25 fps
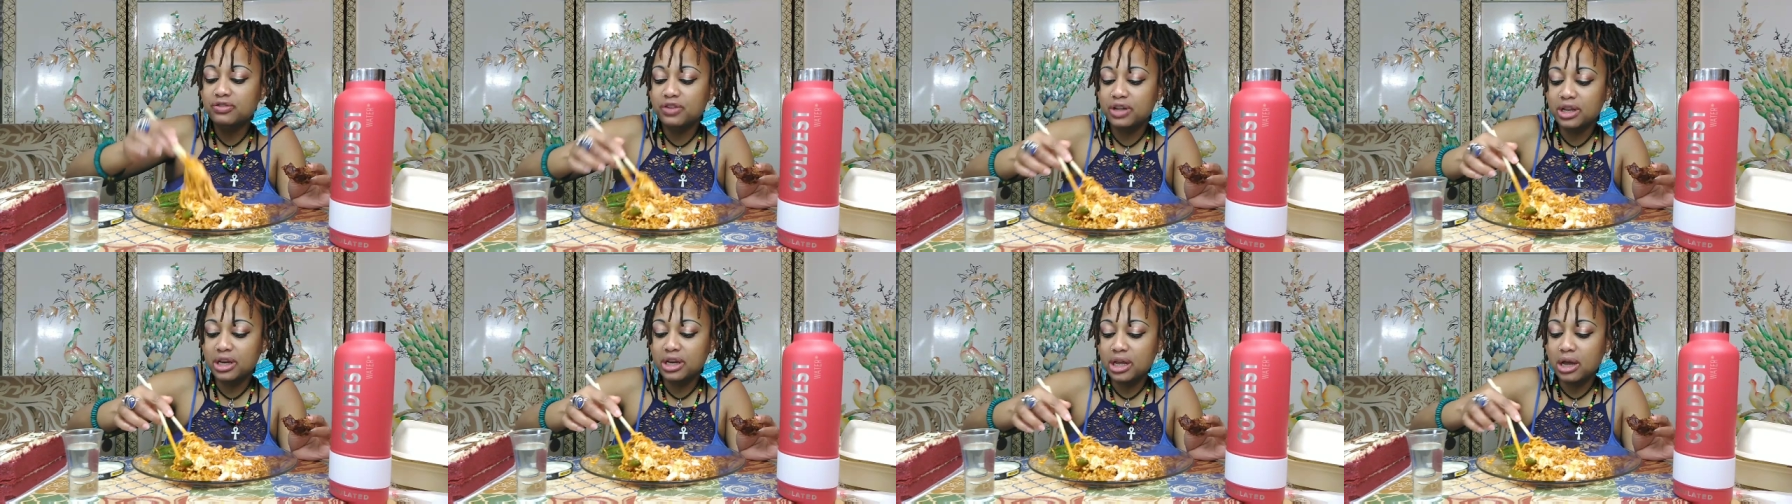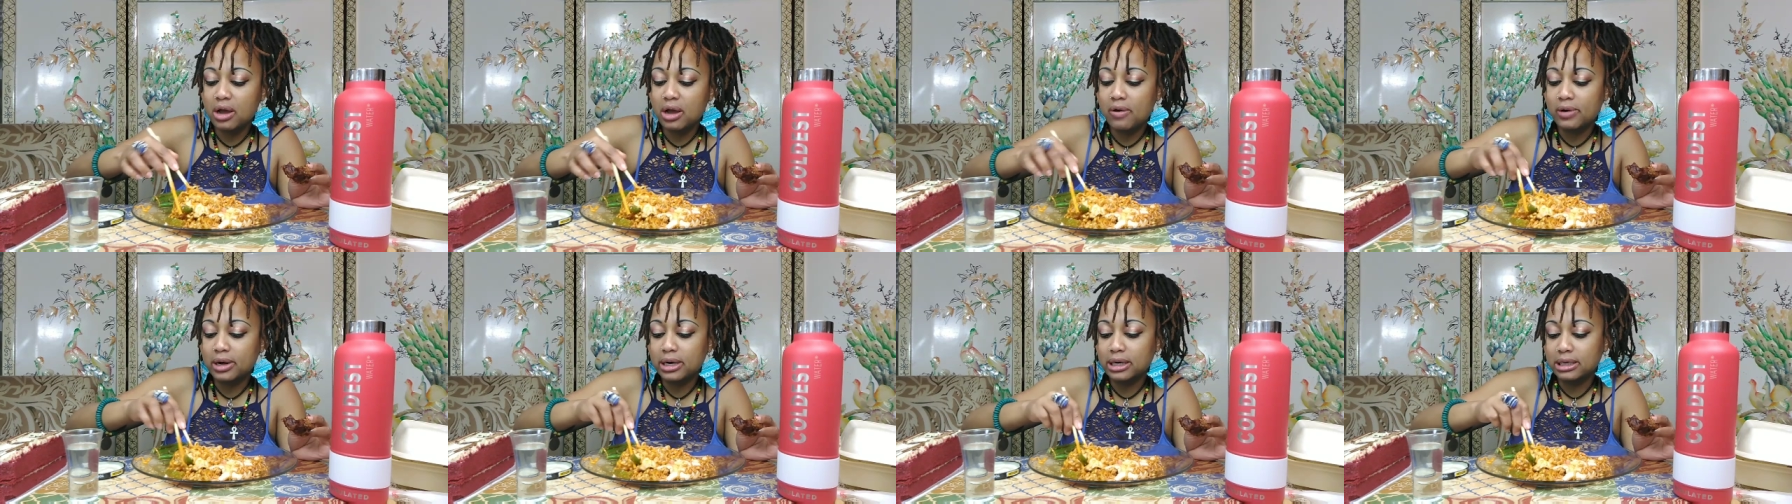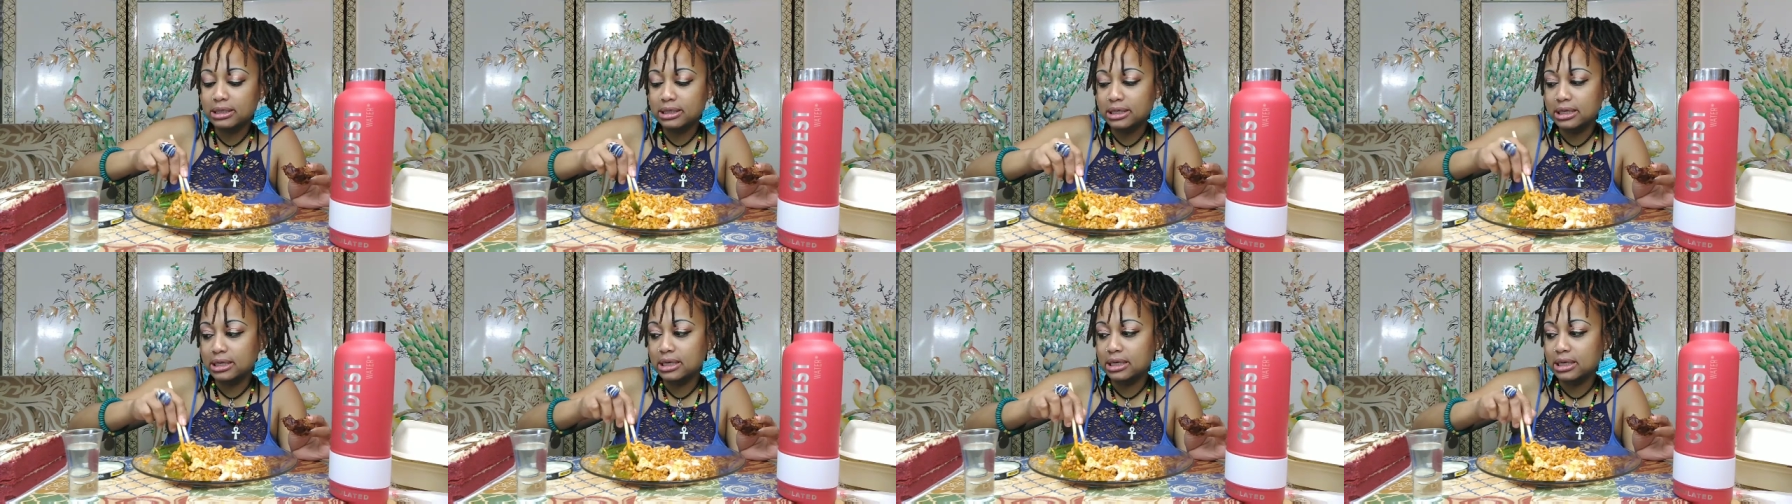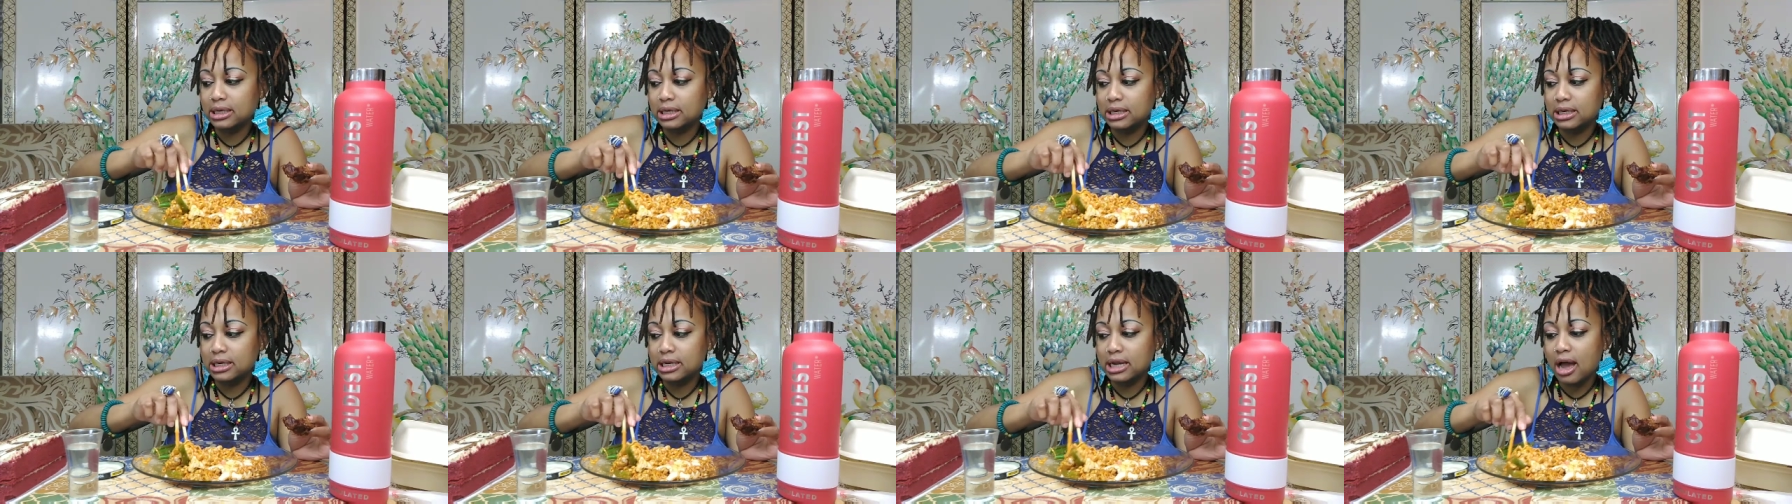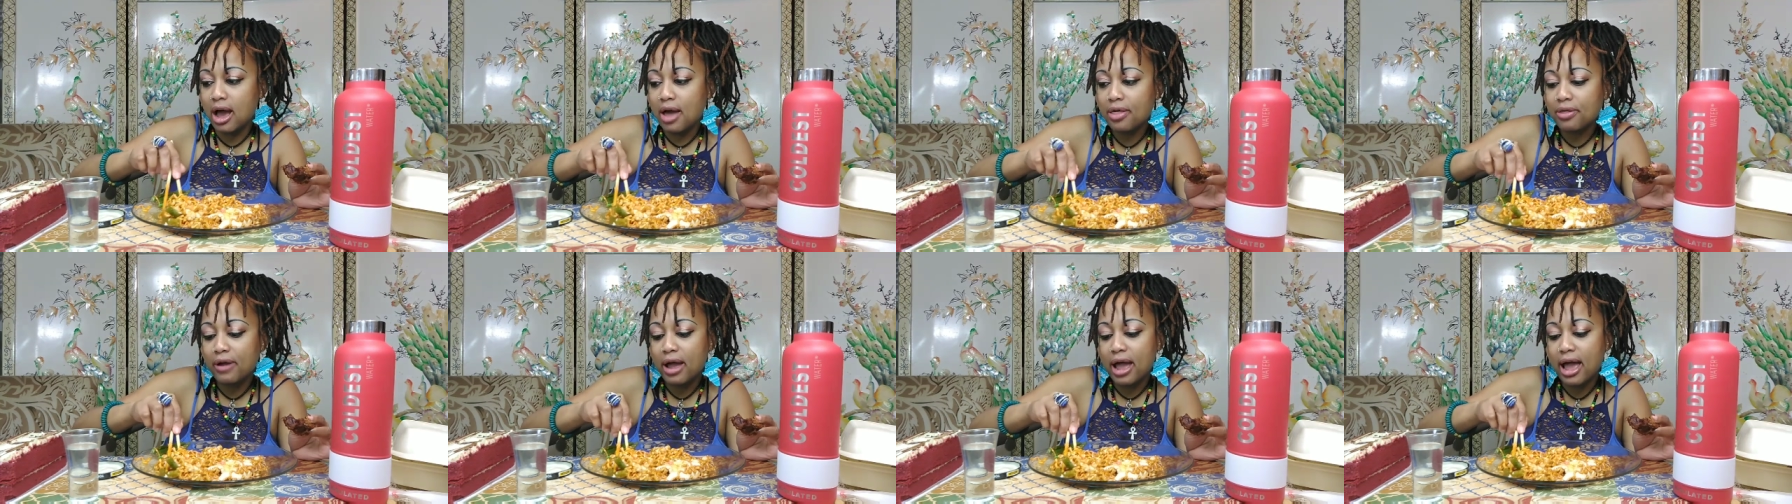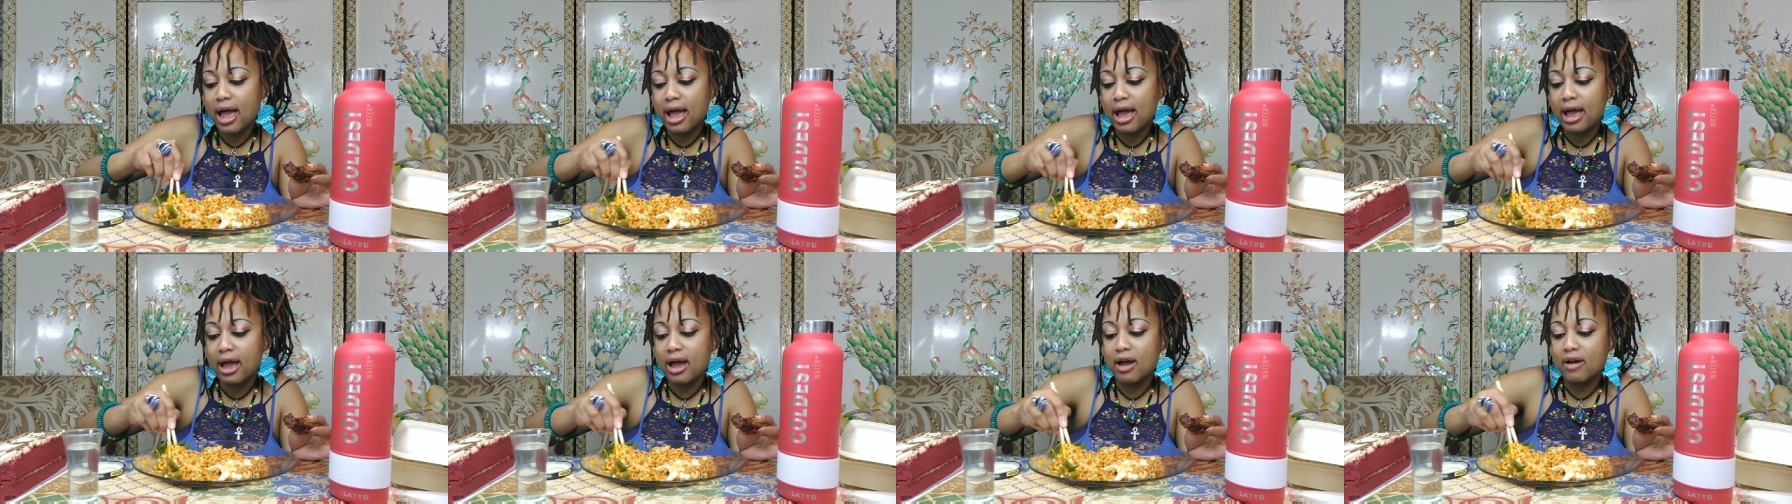video and then the other
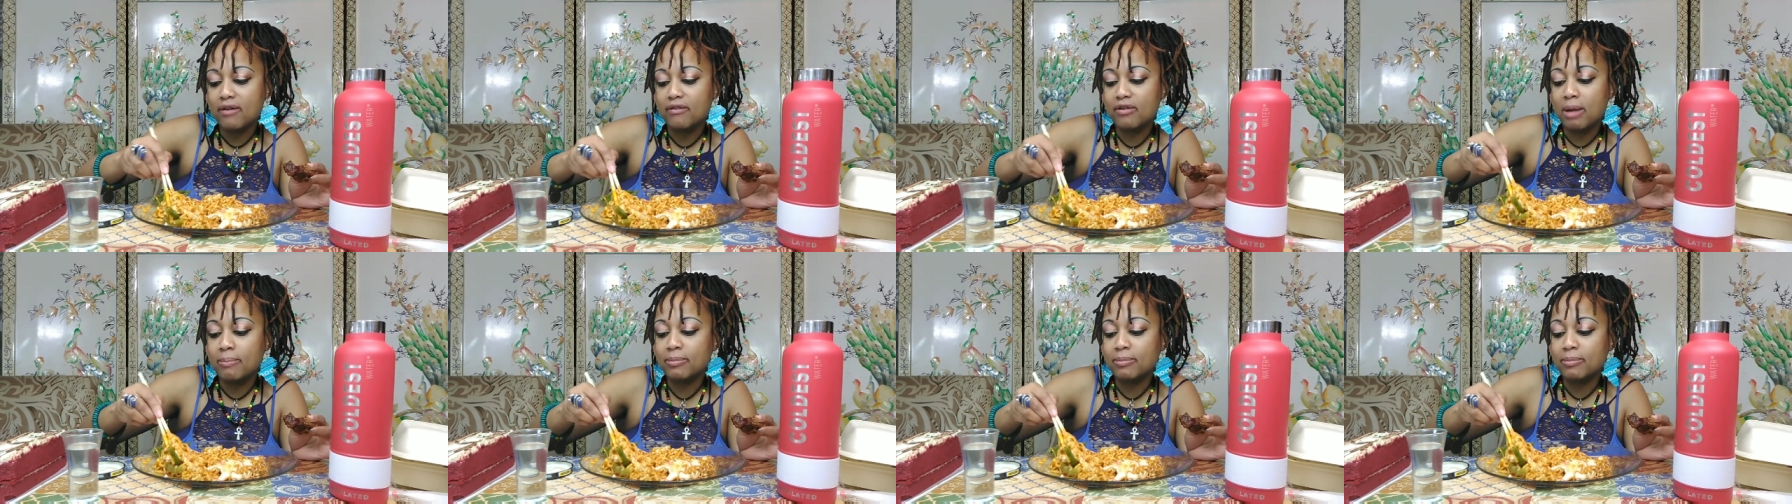half